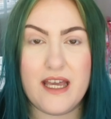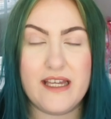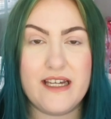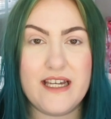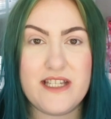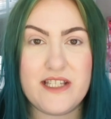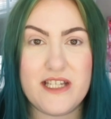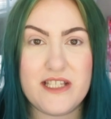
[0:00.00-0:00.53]
Hey
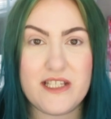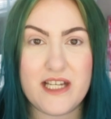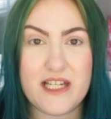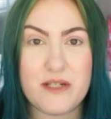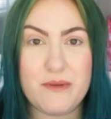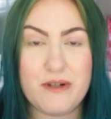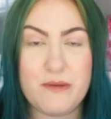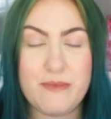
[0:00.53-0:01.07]
guys, it's
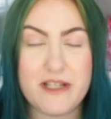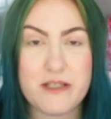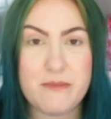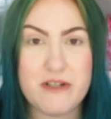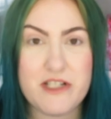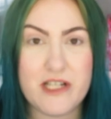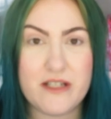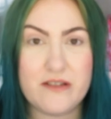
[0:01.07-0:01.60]
Tash, welcome back to my
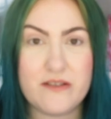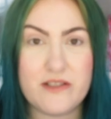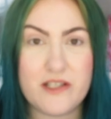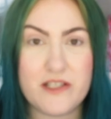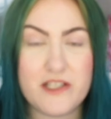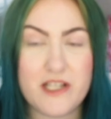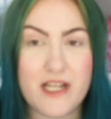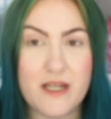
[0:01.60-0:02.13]
channel. So
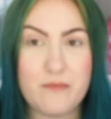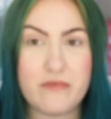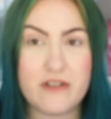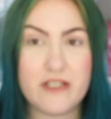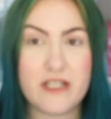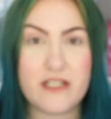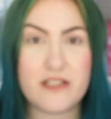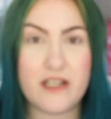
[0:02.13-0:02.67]
today I'm
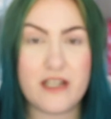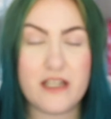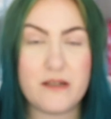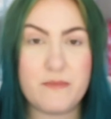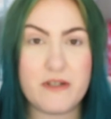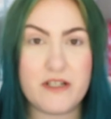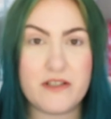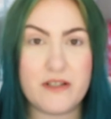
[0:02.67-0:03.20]
pretty excited
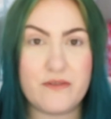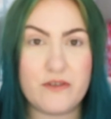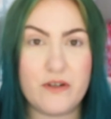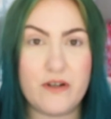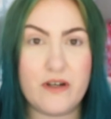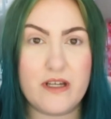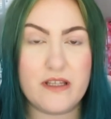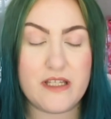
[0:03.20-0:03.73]
because I've
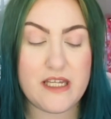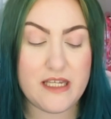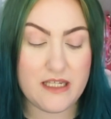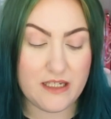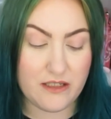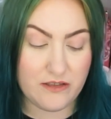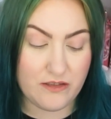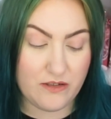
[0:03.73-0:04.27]
got
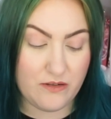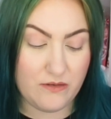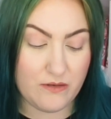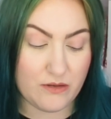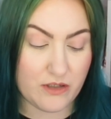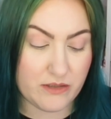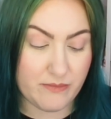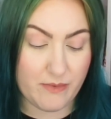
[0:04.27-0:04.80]
the new
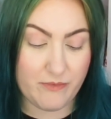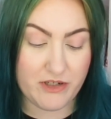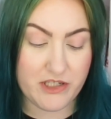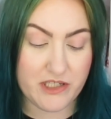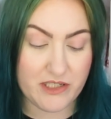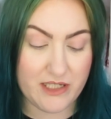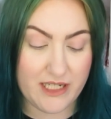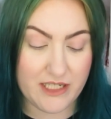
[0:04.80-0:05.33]
Cosmic
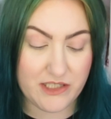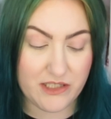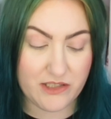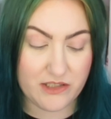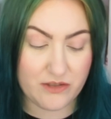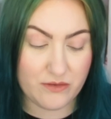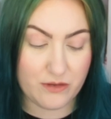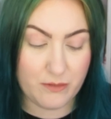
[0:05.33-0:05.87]
Brushes collection
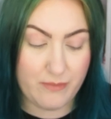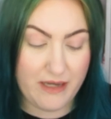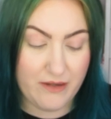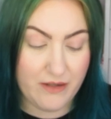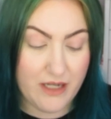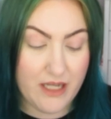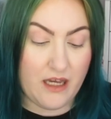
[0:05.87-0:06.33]
to talk about.